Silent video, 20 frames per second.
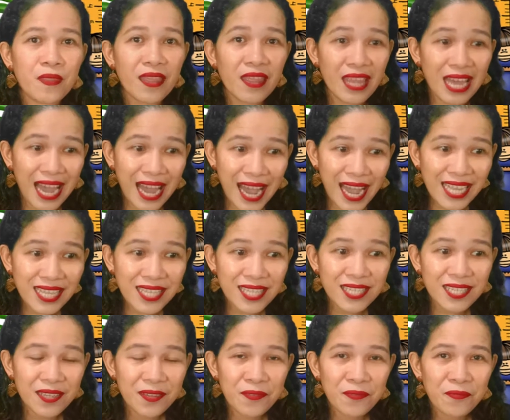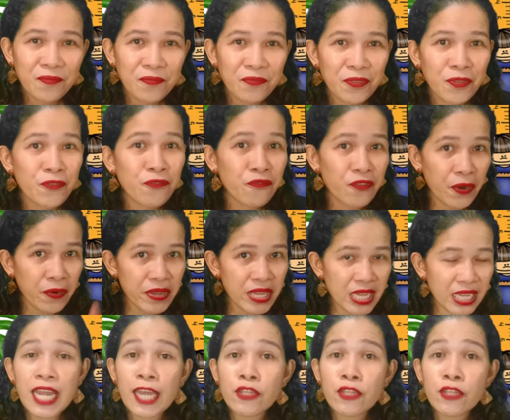That's very good.